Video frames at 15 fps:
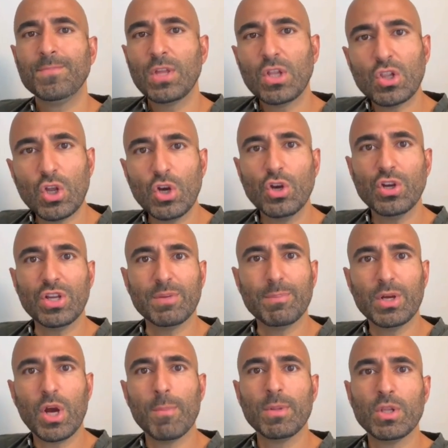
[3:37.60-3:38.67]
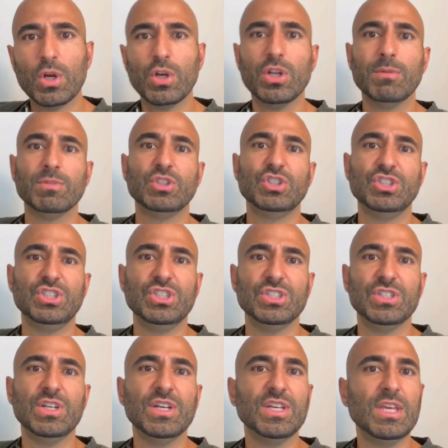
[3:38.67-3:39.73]
learning, become a learning machine,
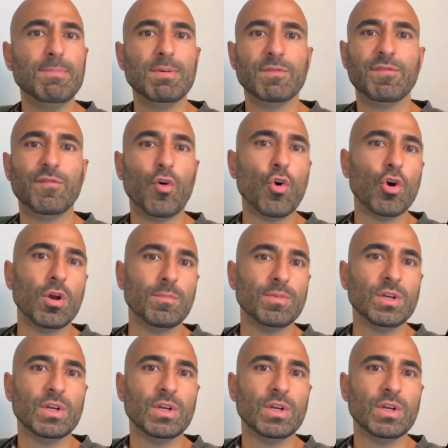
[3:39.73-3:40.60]
keep informed,